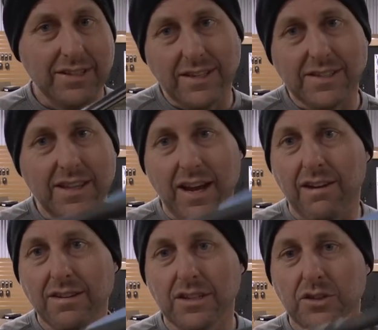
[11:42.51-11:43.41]
These are the
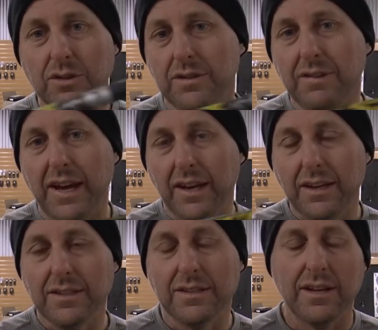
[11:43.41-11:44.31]
arrows I took to
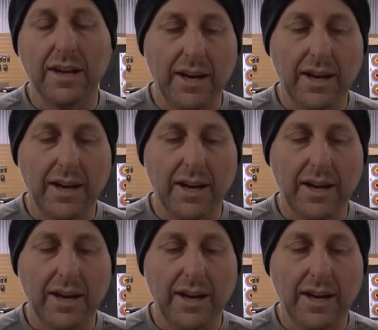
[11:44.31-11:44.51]
Vegas.